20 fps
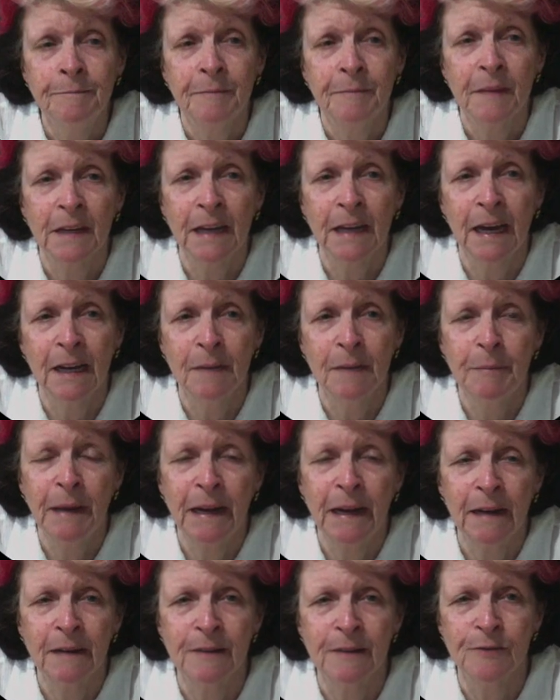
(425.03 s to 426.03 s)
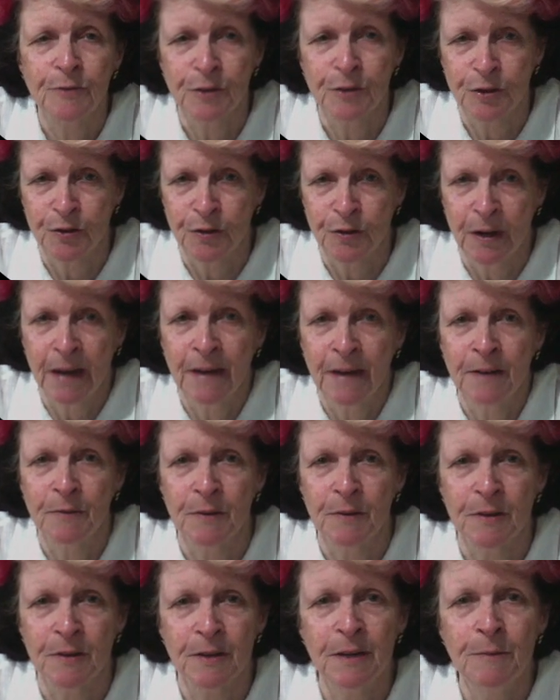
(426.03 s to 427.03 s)
The colour palette is restrained
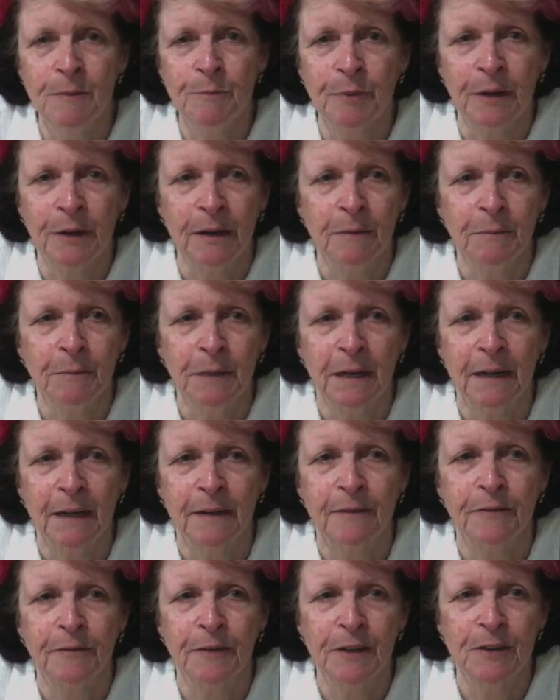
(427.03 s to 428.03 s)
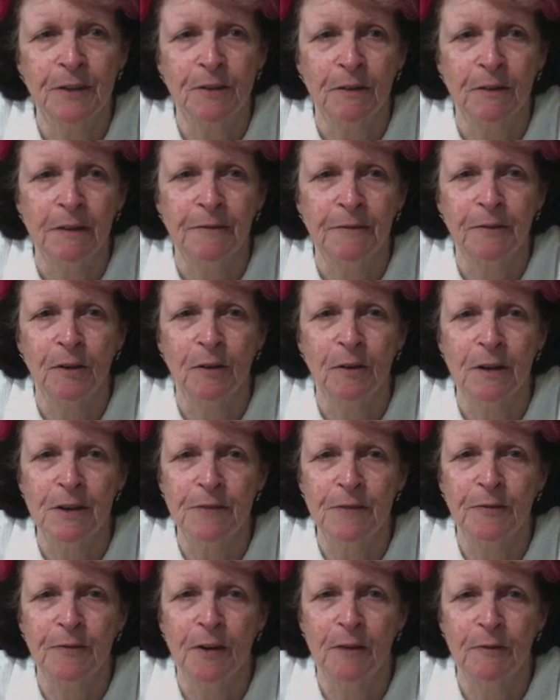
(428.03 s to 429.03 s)
with deep brown bark, fresh green foliage,
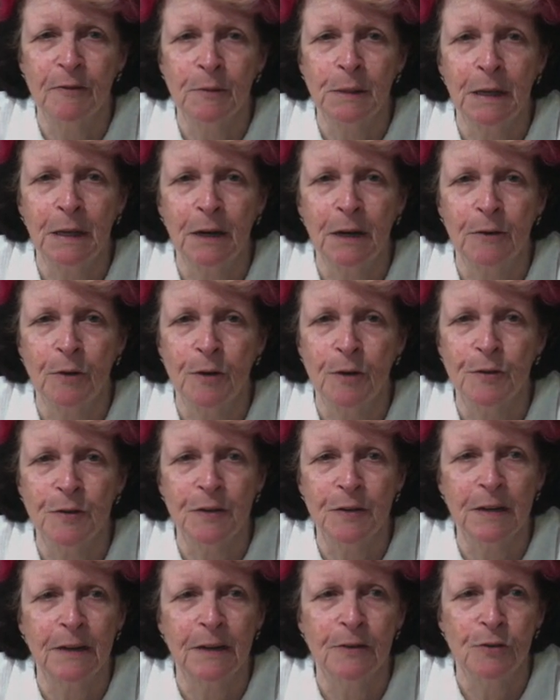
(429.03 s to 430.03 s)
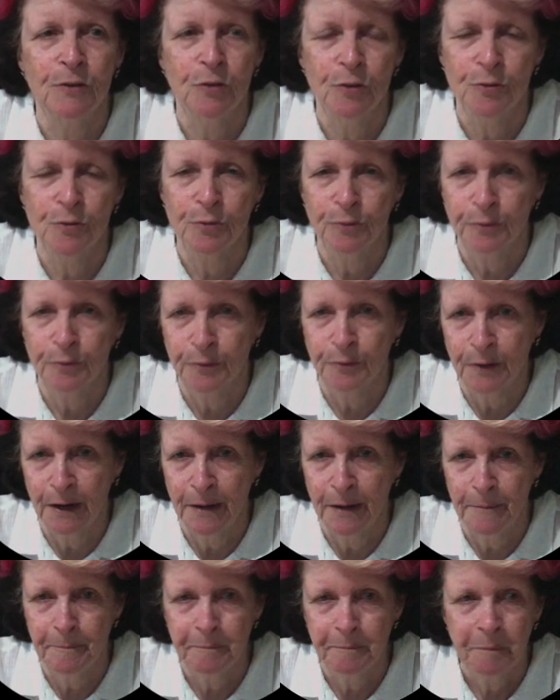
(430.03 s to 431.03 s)
vibrant yellow roses, and a neutral
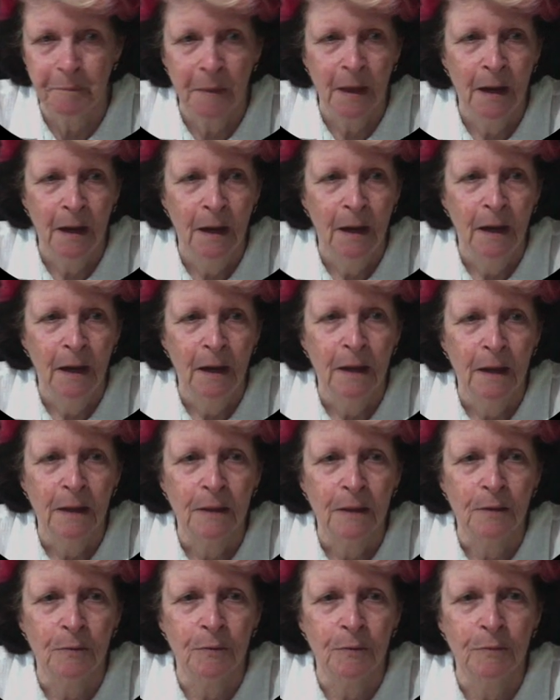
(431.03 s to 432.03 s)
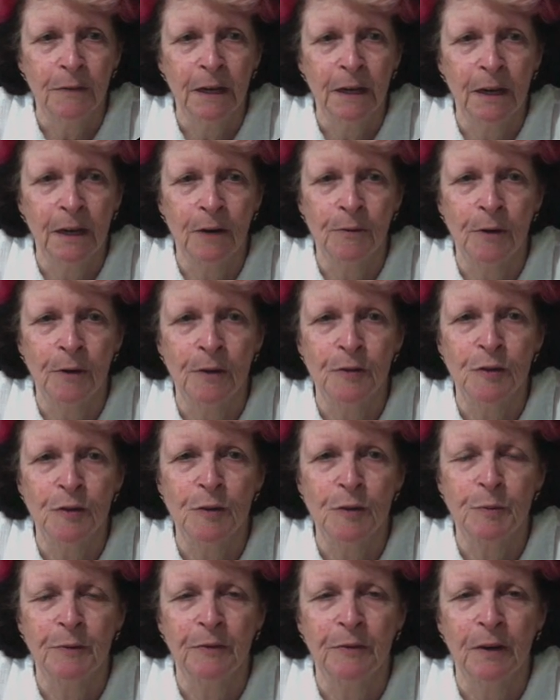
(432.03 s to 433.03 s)
frame. The yellow roses
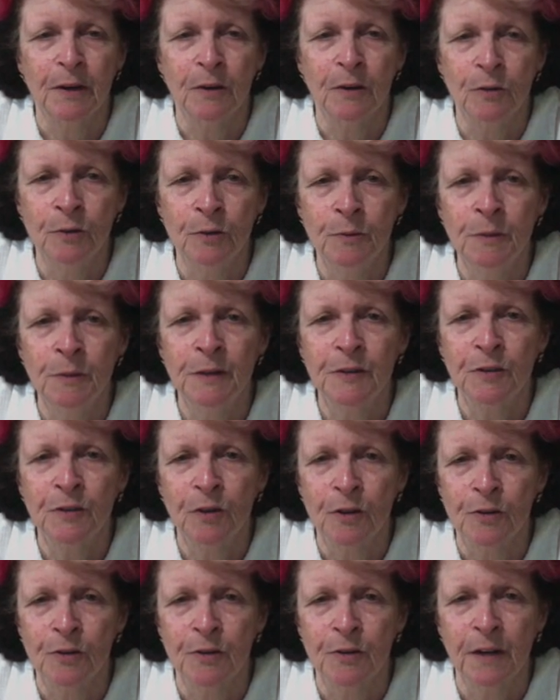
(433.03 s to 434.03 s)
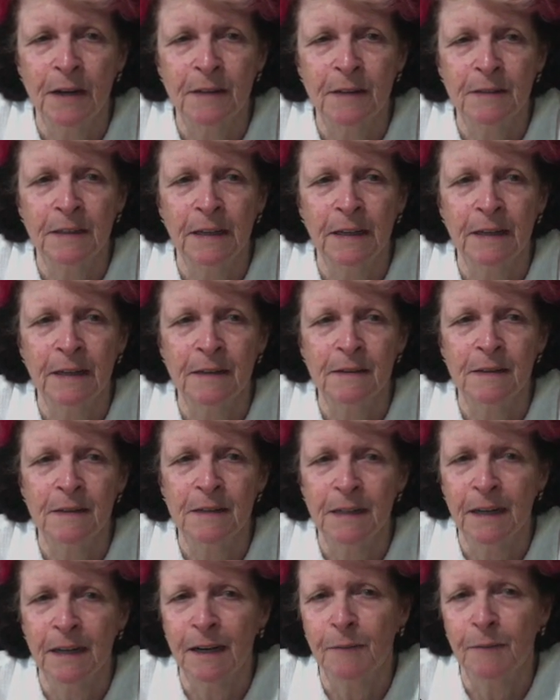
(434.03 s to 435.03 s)
provide luminous contrast against the
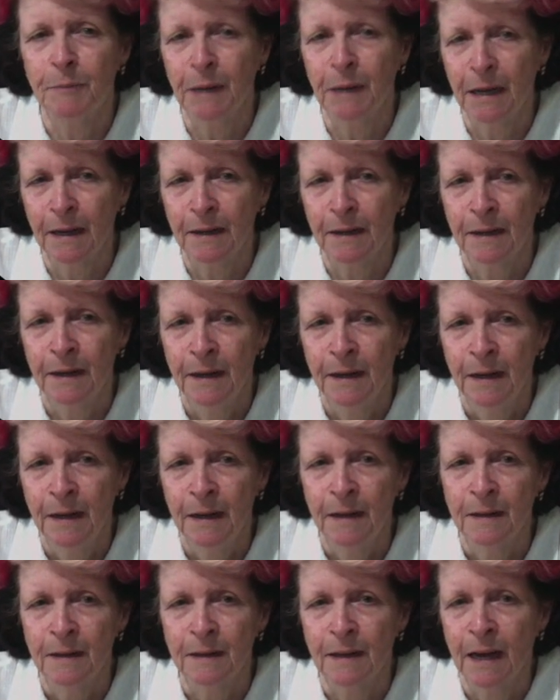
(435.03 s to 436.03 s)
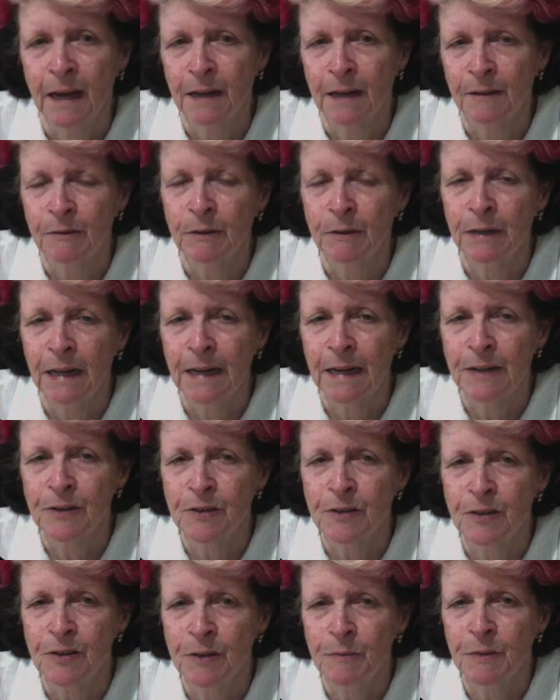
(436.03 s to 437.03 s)
dark bark. The colour
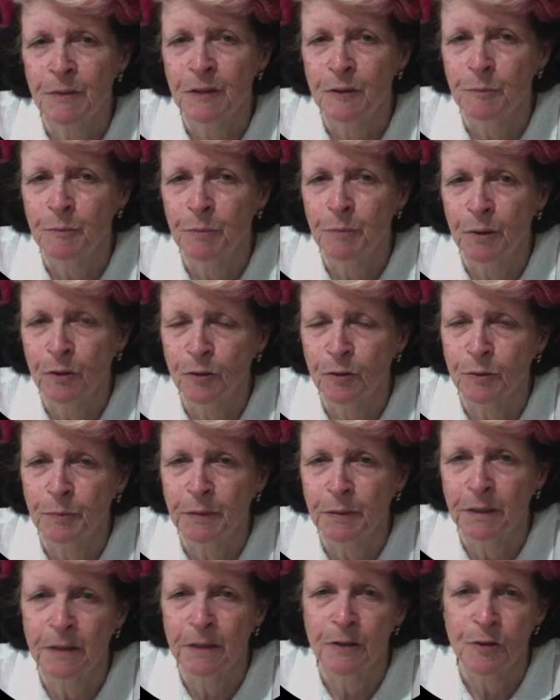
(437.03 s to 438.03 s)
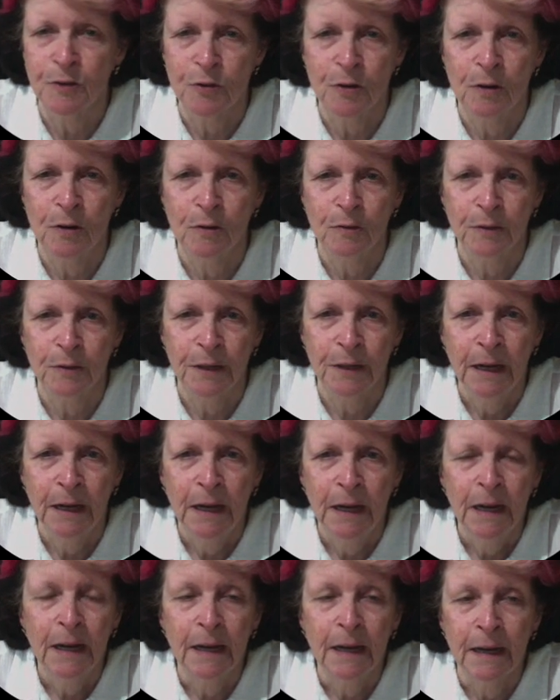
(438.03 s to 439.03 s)
relationship is bold but controlled.
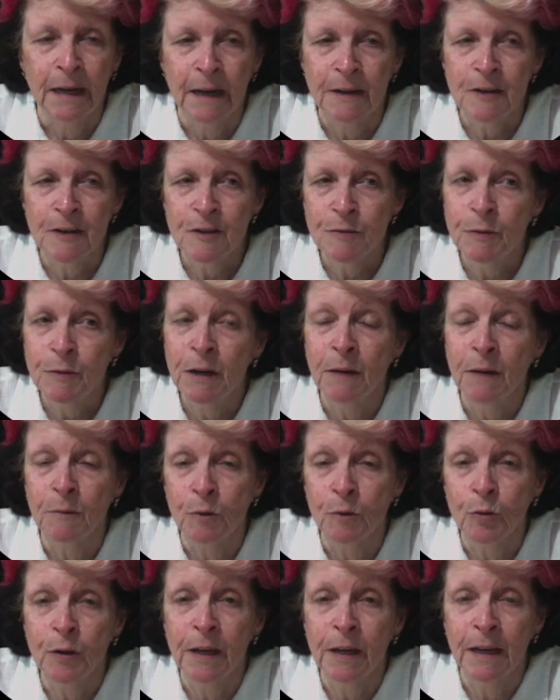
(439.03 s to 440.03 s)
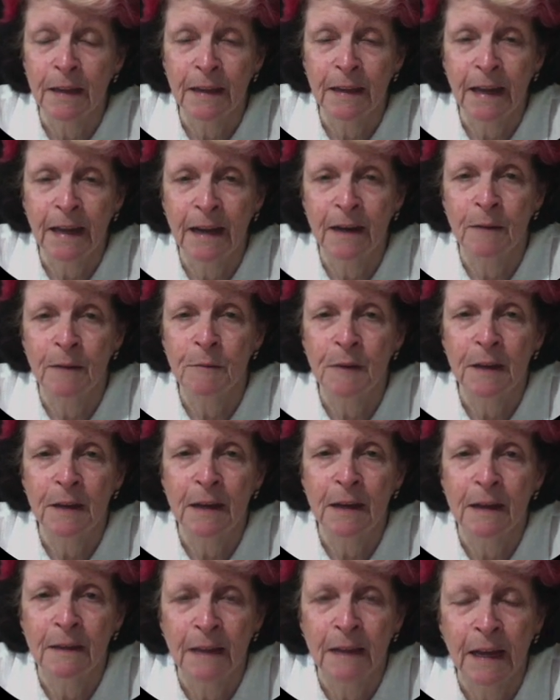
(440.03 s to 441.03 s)
And now, just when I'm looking at that, I'm
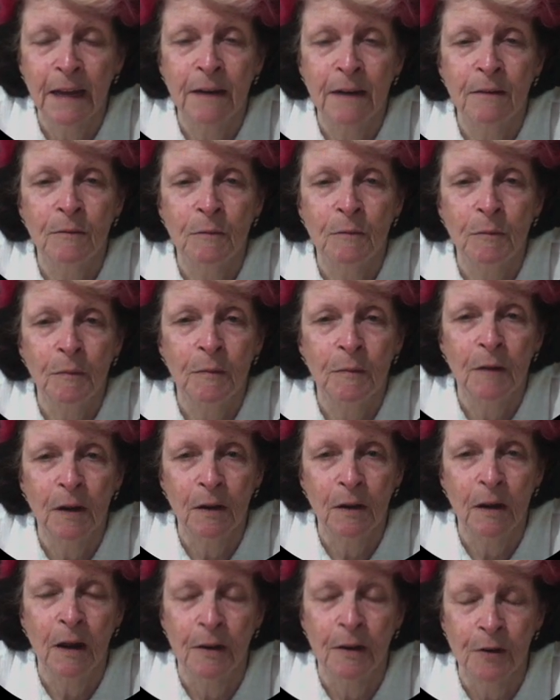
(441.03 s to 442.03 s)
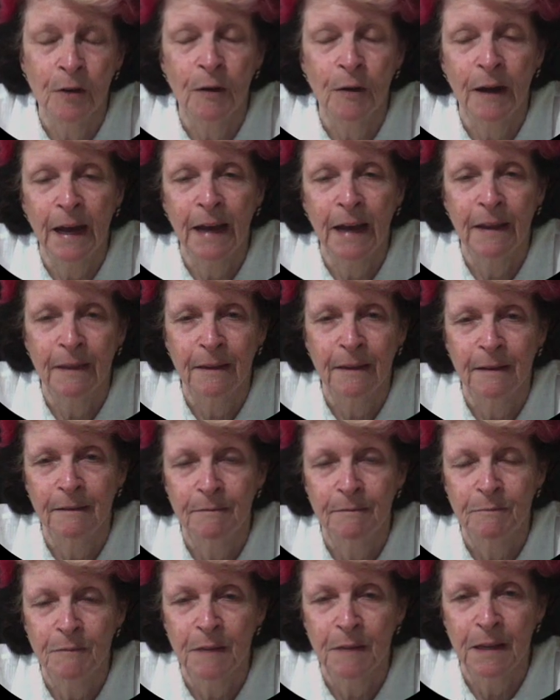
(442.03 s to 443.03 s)
thinking that I know I had the
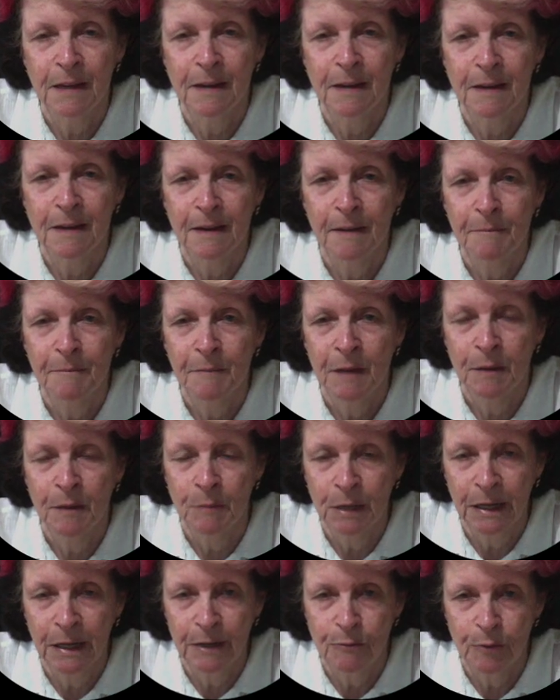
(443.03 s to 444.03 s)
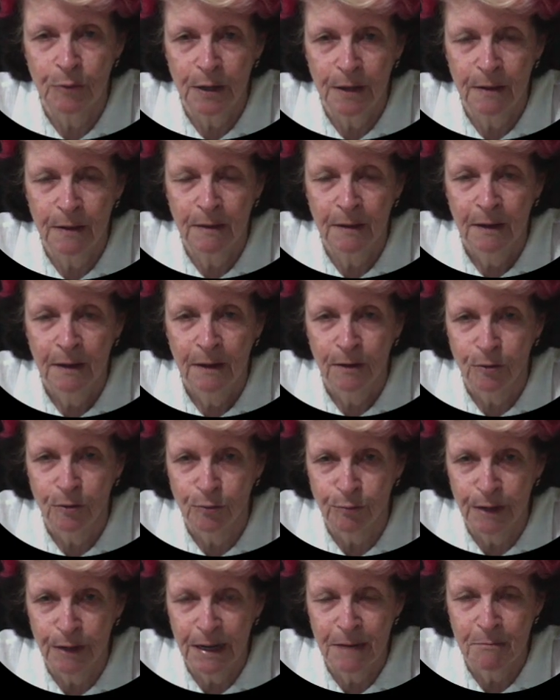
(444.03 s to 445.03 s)
Himmeli wreath
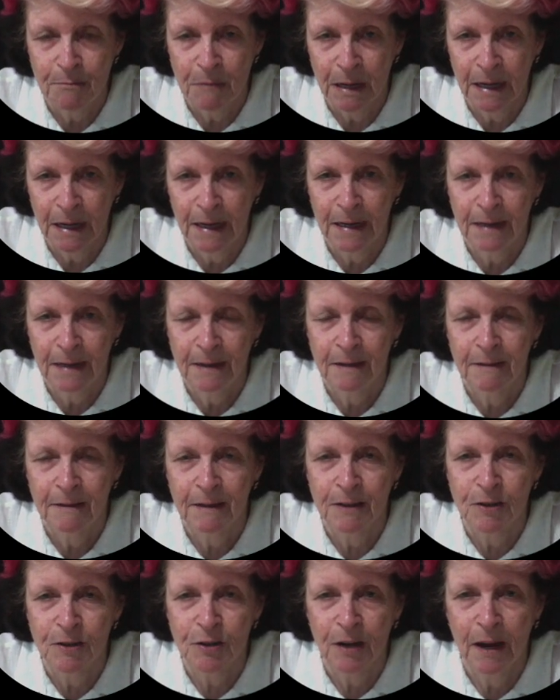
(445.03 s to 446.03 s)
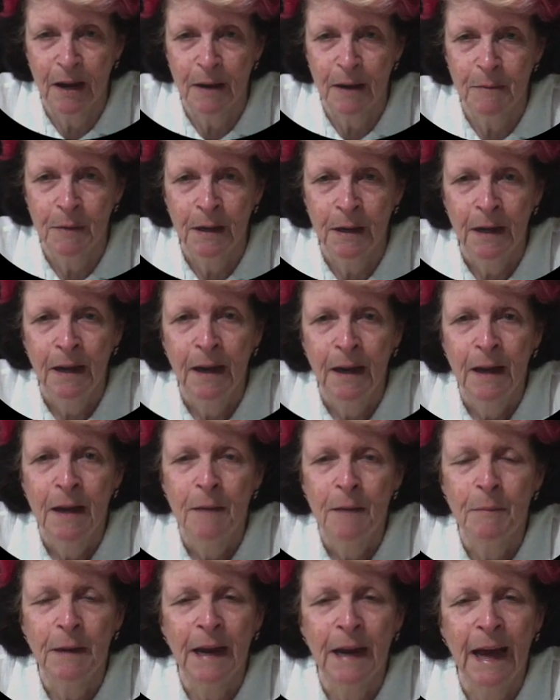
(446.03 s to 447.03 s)
already made, the shape,
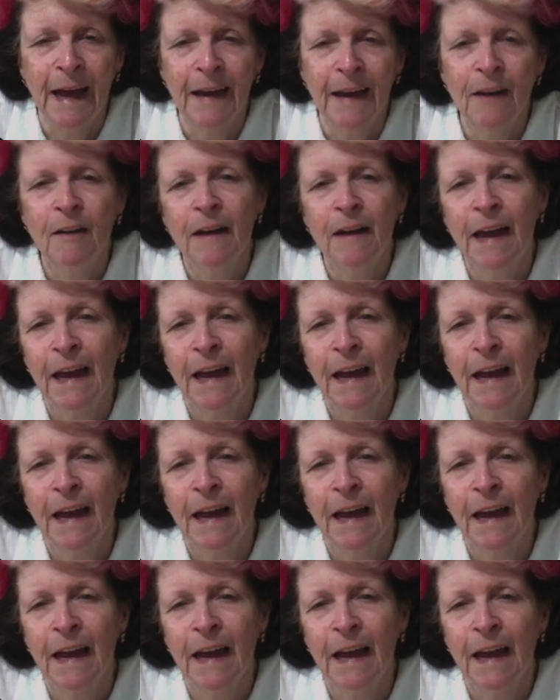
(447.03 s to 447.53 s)
but had I